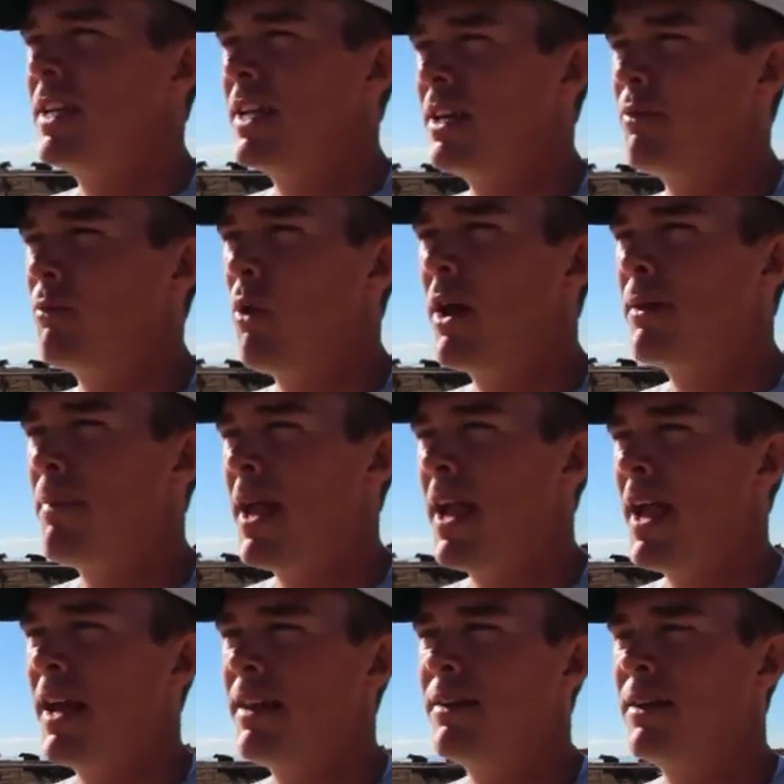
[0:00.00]
in 1
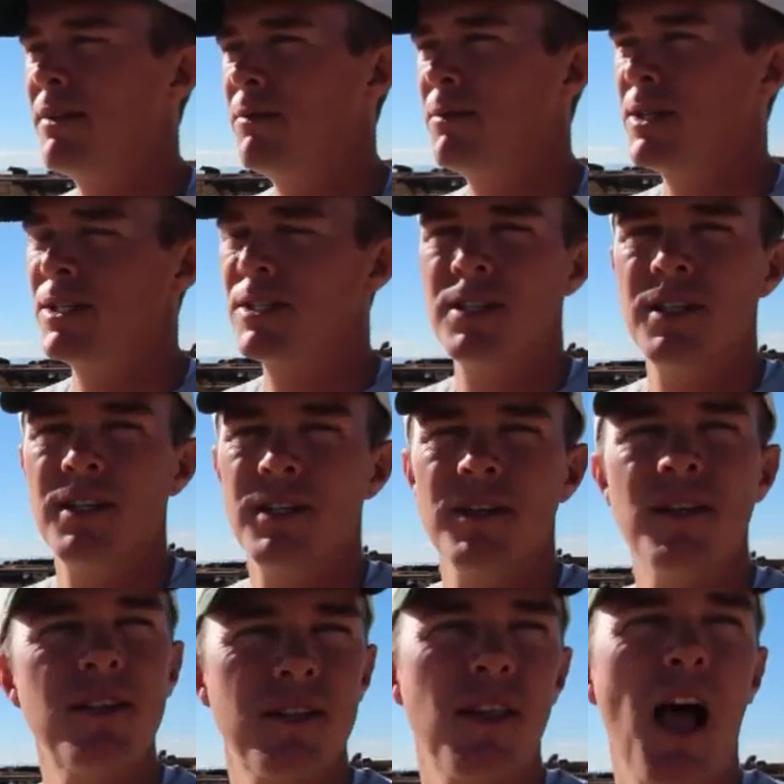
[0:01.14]
pen, which
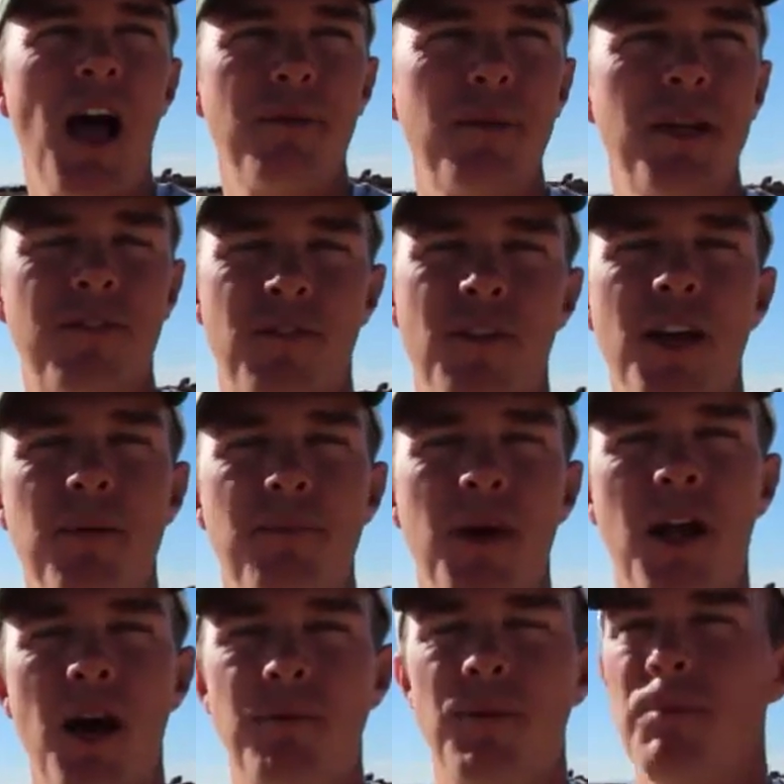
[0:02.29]
has allowed me to free up a
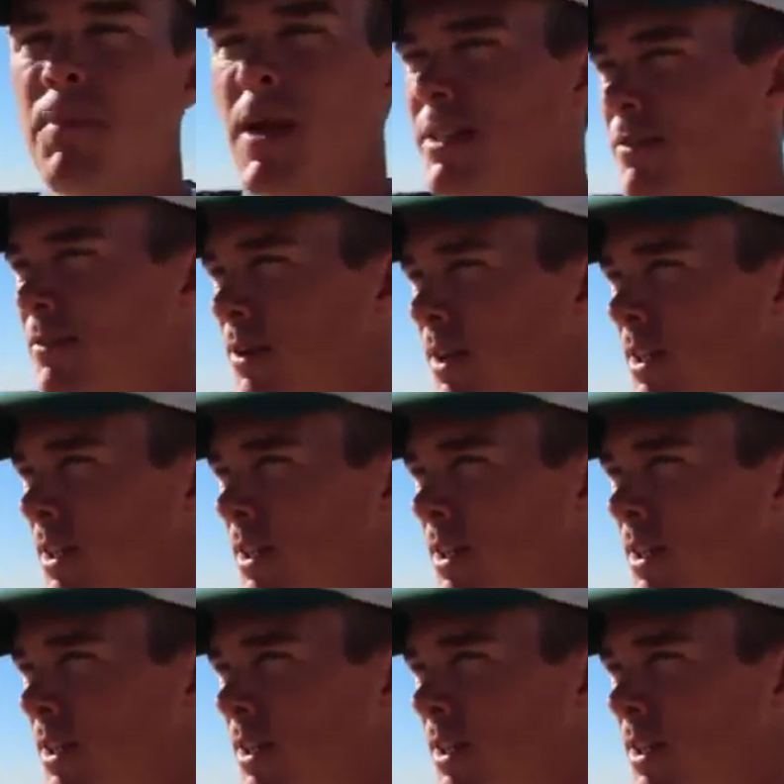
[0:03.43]
couple pens for